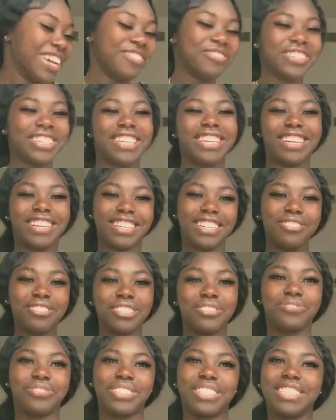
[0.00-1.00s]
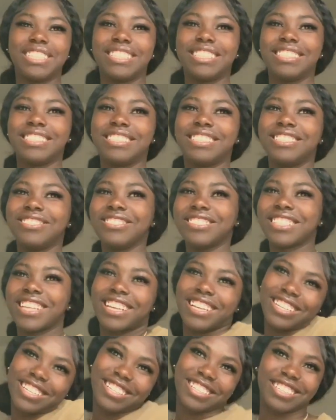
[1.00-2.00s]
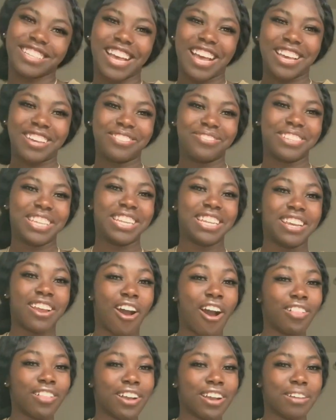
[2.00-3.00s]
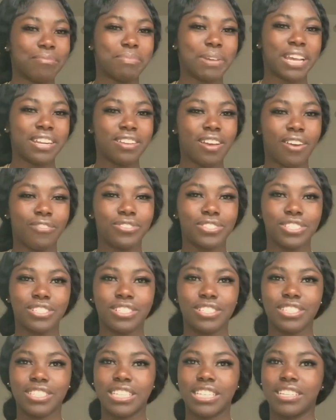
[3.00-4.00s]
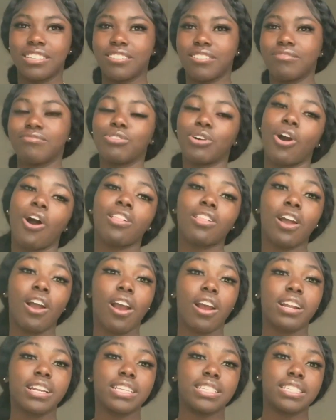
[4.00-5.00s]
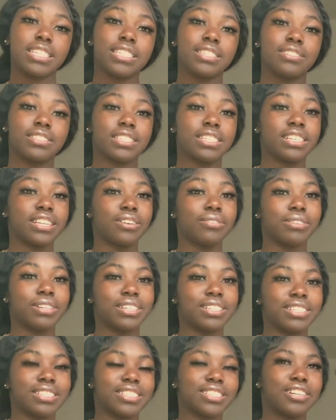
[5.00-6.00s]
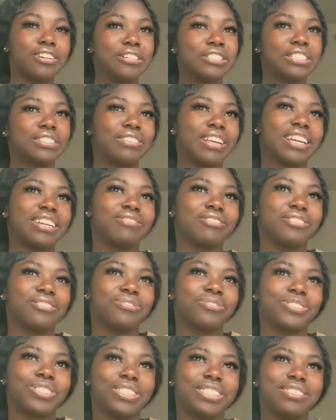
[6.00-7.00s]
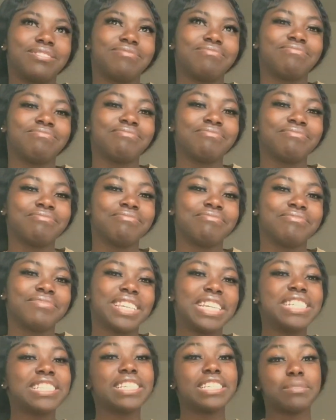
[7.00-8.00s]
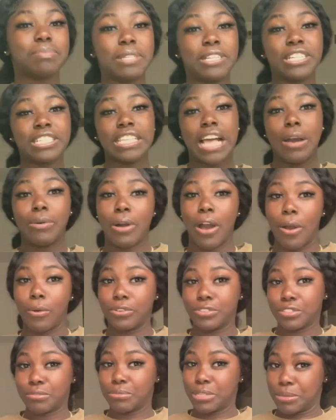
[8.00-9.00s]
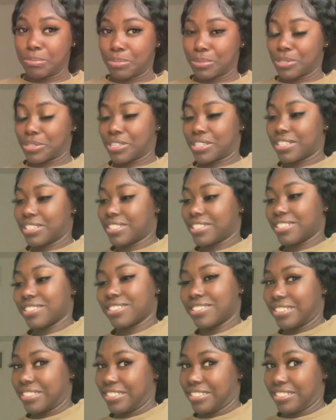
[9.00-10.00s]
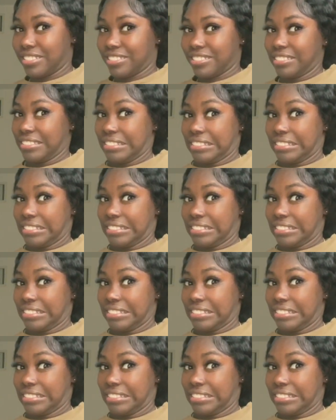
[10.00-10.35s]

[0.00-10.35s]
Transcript: But yeah, it was fun. It was like hype. And then all our petty officers and, well, all our RDCs was in there with us. So it's like real fun. It's an experience I will always remember. Cause, but yeah, I